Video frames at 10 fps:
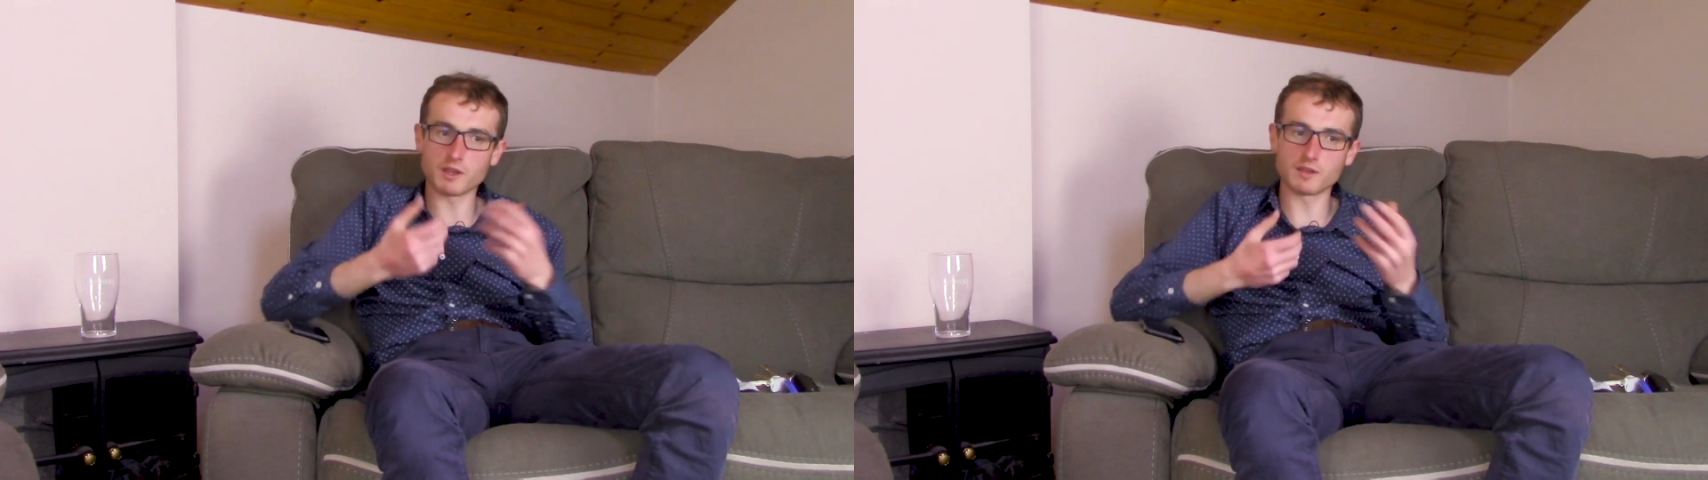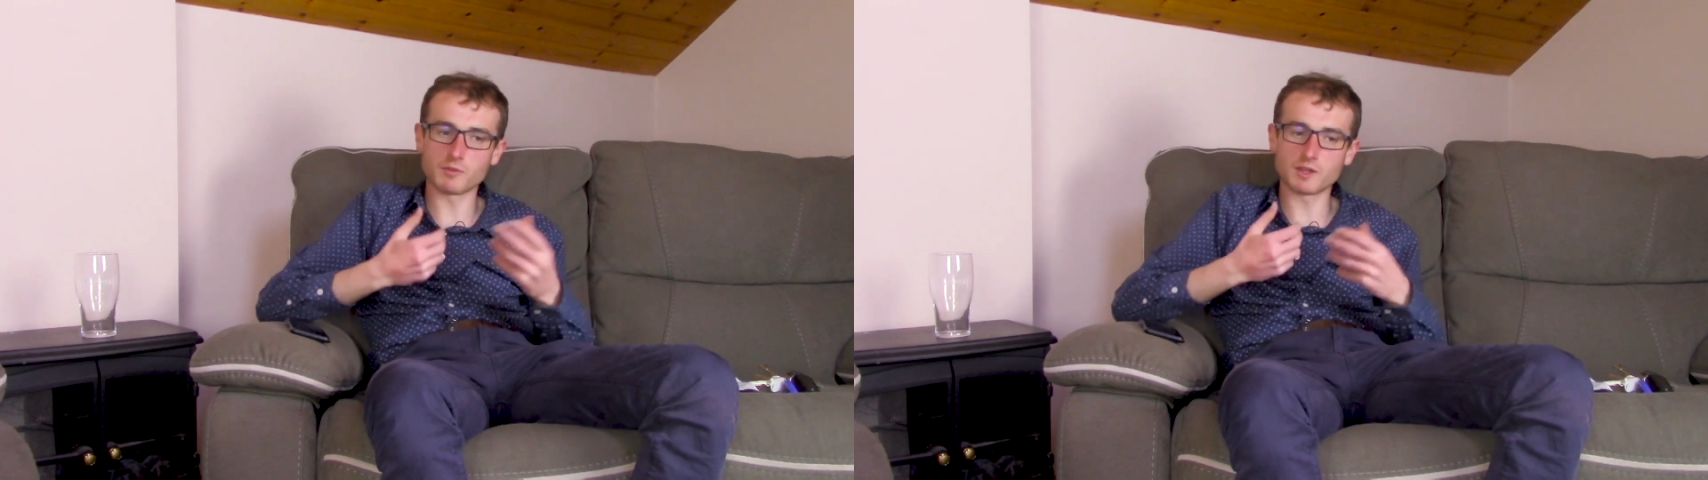
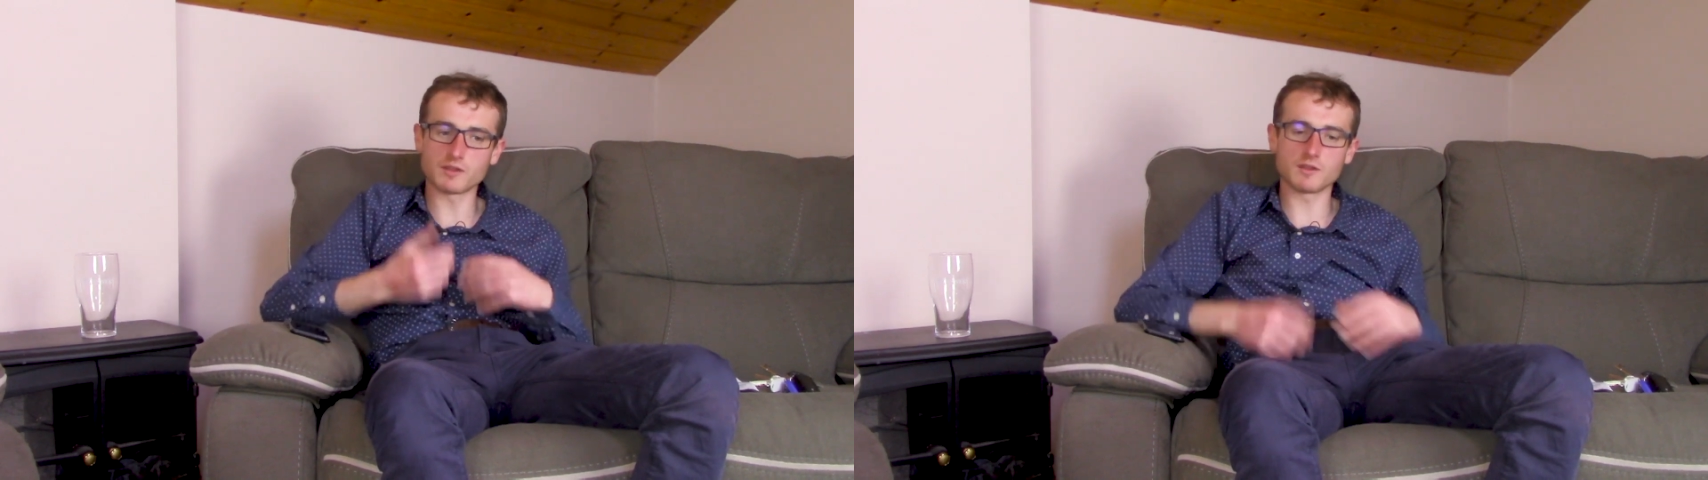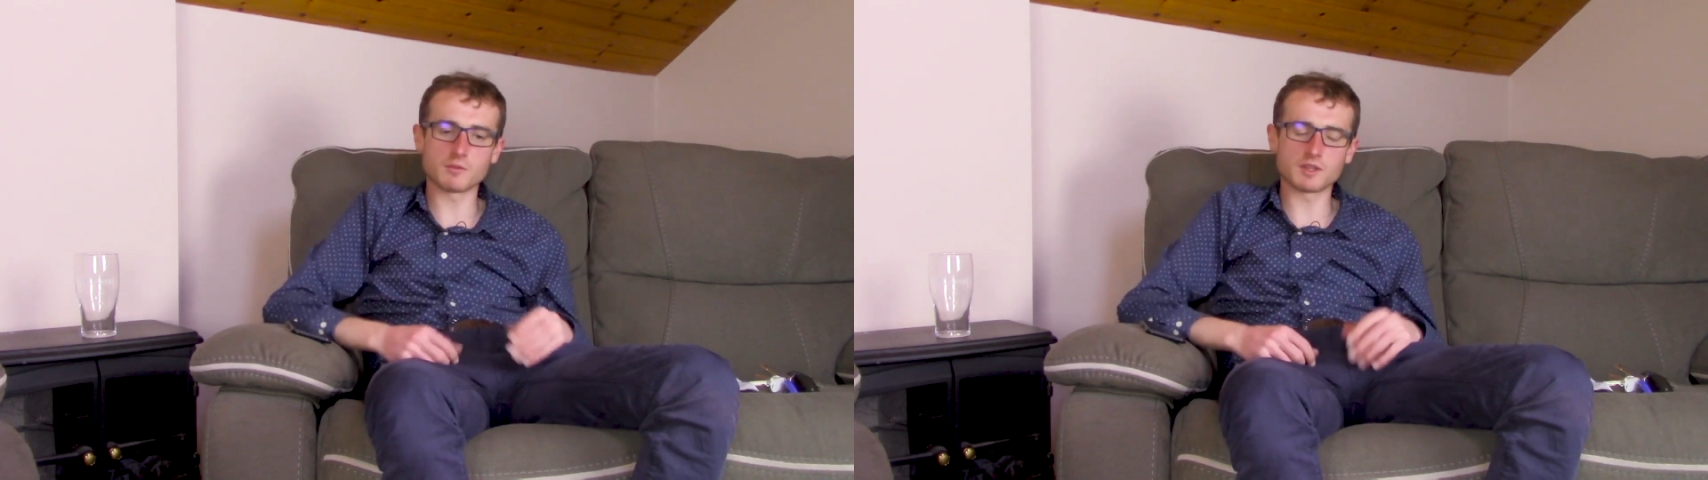
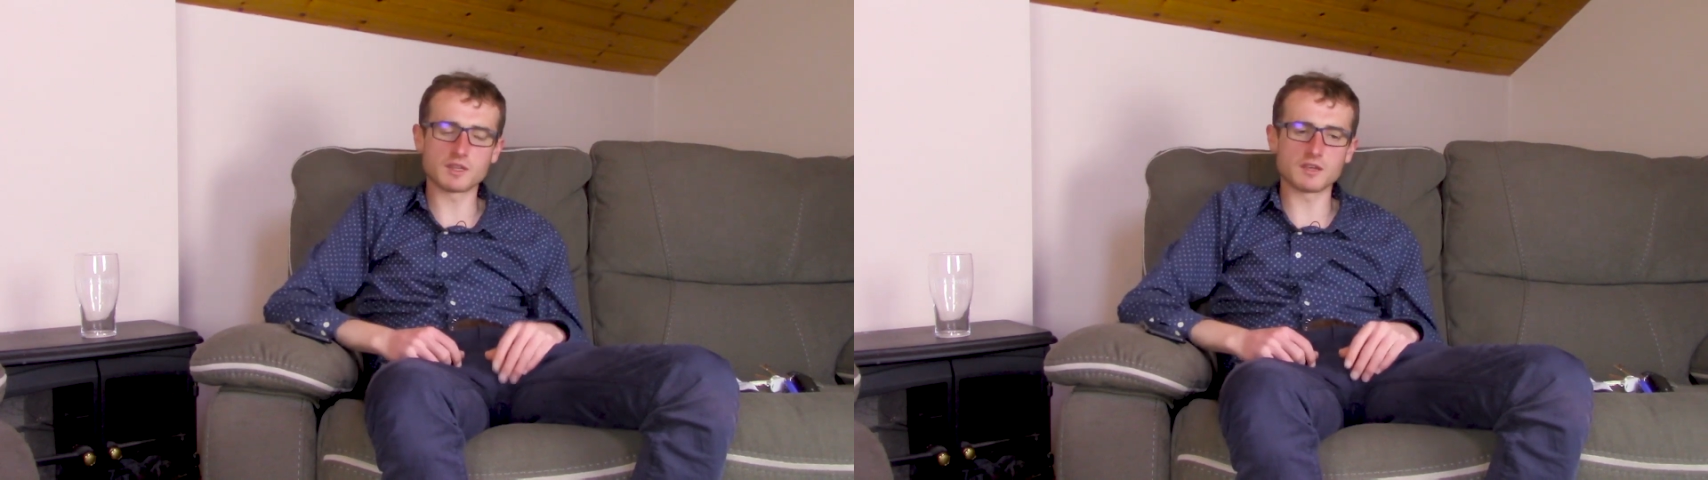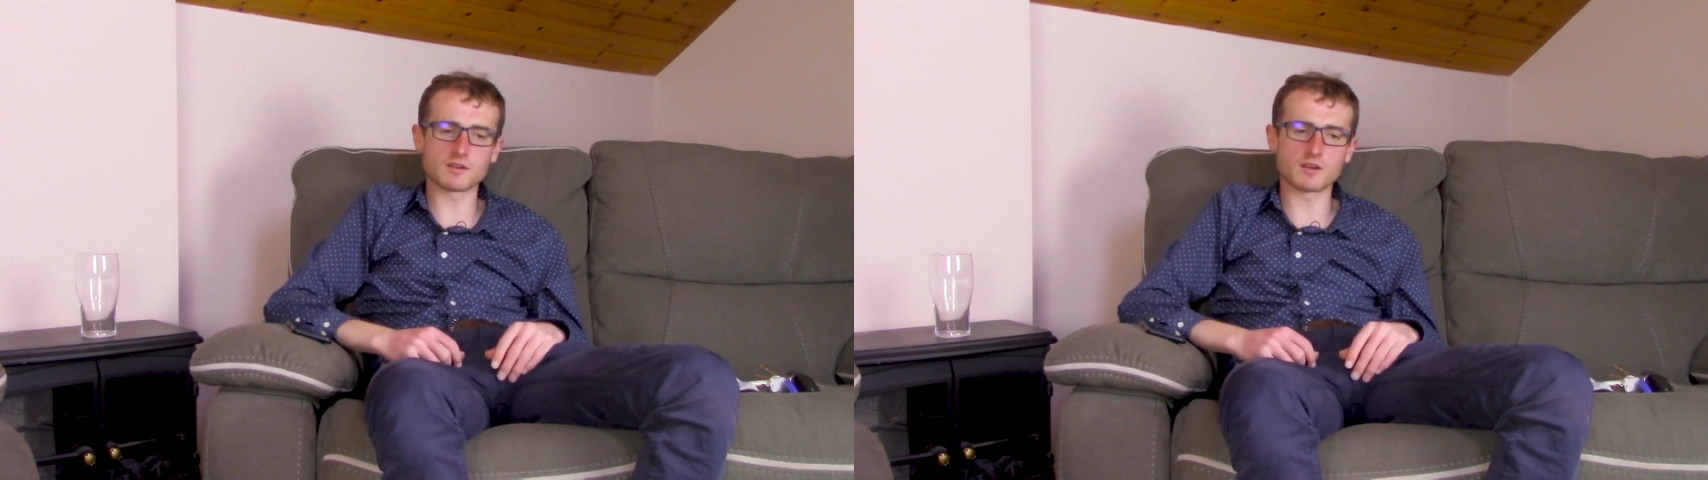
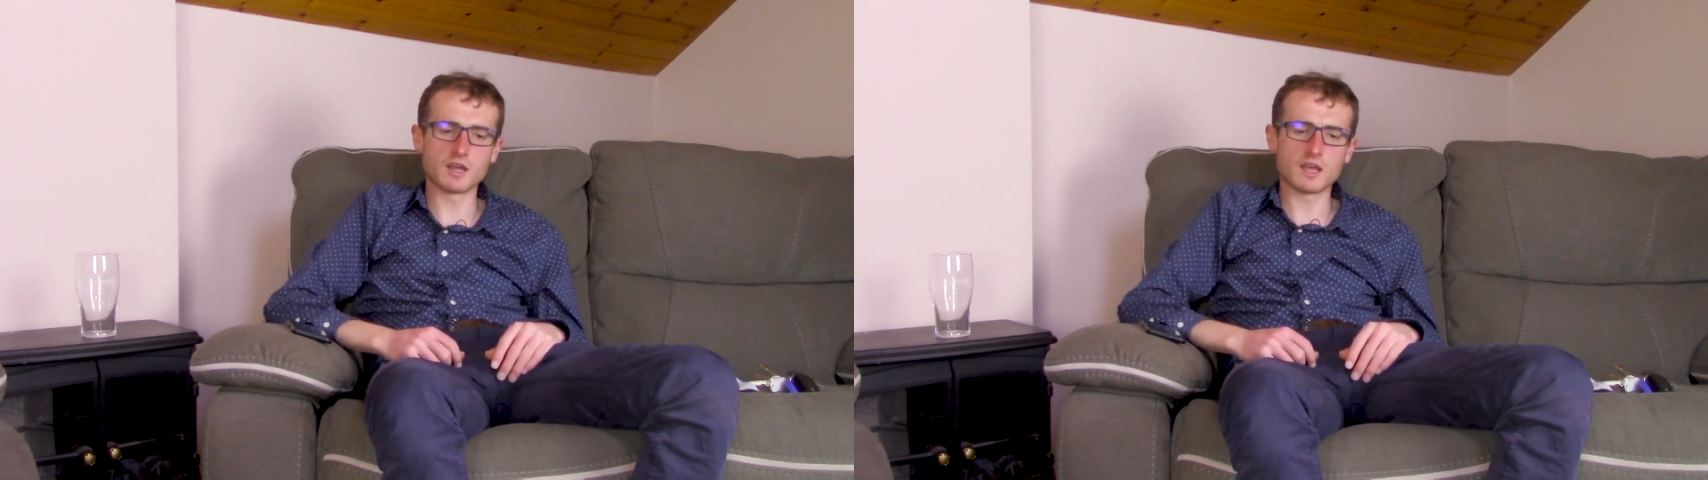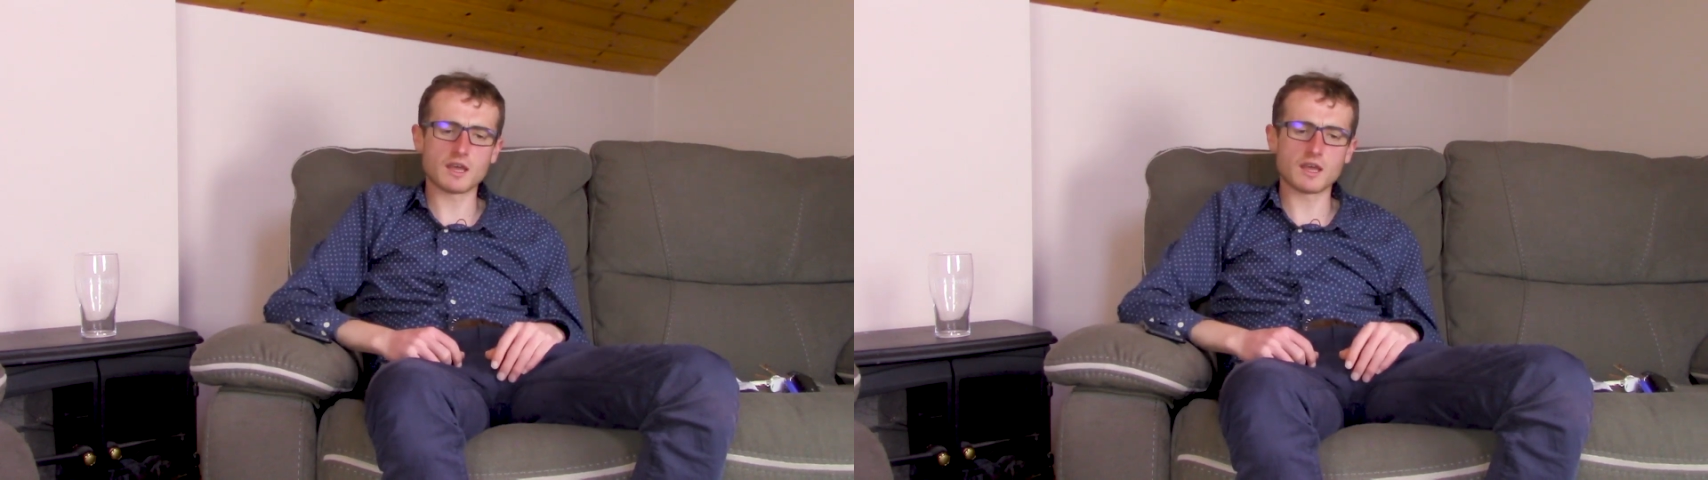with theatre.